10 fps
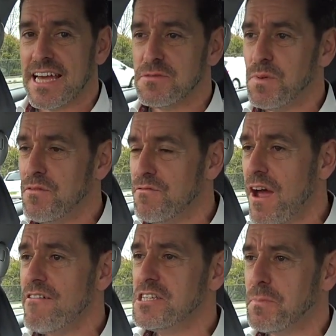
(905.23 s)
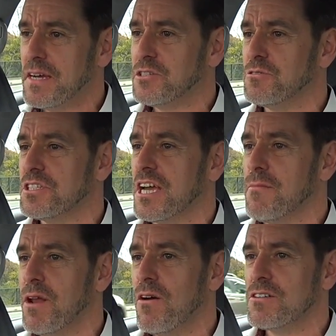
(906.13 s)
It's been very special to come
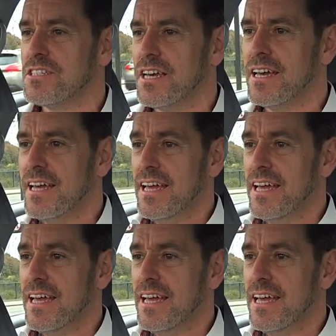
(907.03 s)
along to,